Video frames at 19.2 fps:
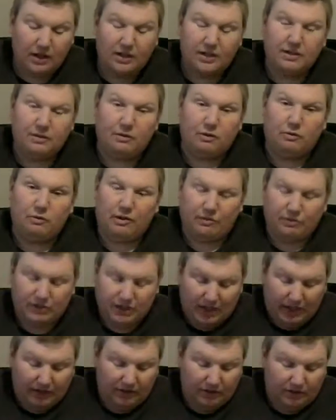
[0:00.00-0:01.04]
WWF
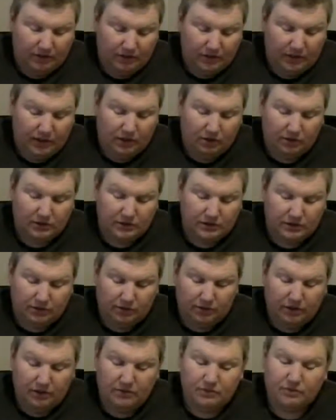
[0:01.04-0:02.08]
title,
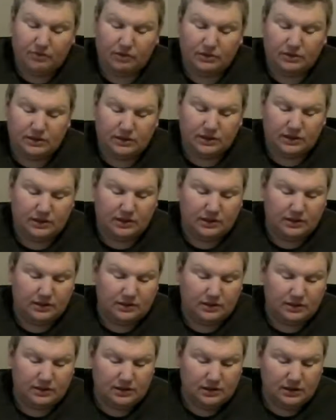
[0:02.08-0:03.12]
Yokozuna
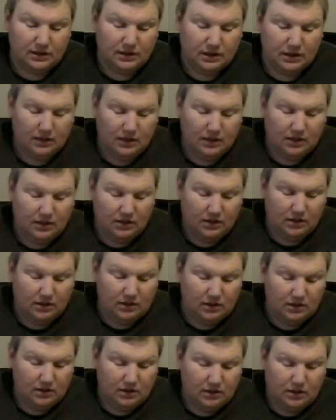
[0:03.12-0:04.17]
versus
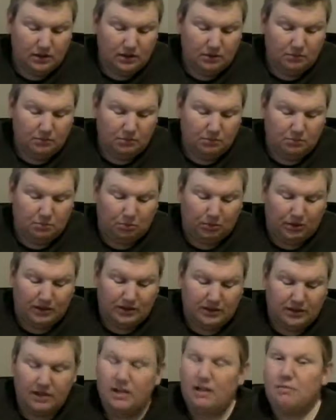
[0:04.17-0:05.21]
Bret
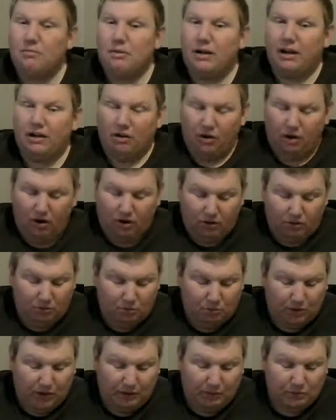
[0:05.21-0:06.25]
the Hitman Hart.
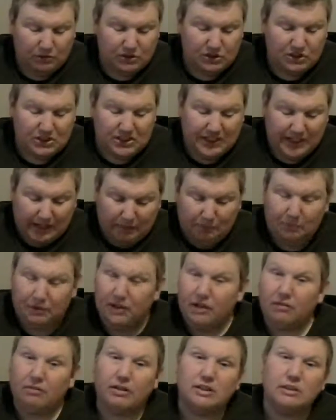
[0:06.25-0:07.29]
Bret was
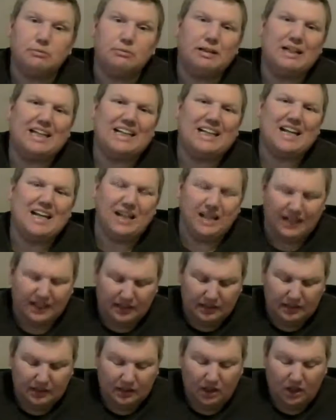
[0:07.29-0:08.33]
champion at WrestleMania
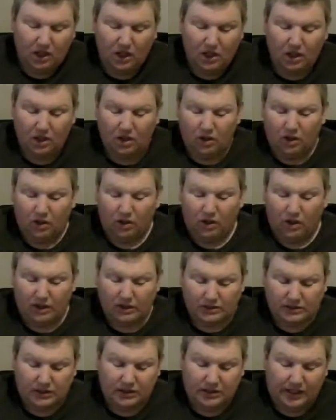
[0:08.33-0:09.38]
9.
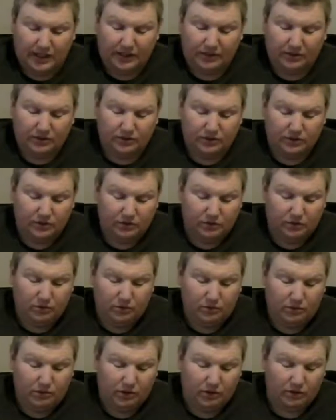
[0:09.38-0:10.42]
Lost the title to
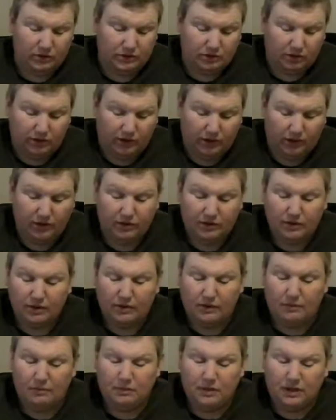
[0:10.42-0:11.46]
Yokozuna
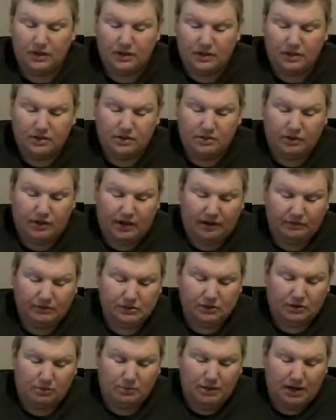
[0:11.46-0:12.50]
in a 2.5
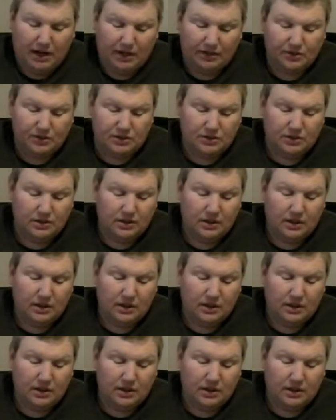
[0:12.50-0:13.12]
star match.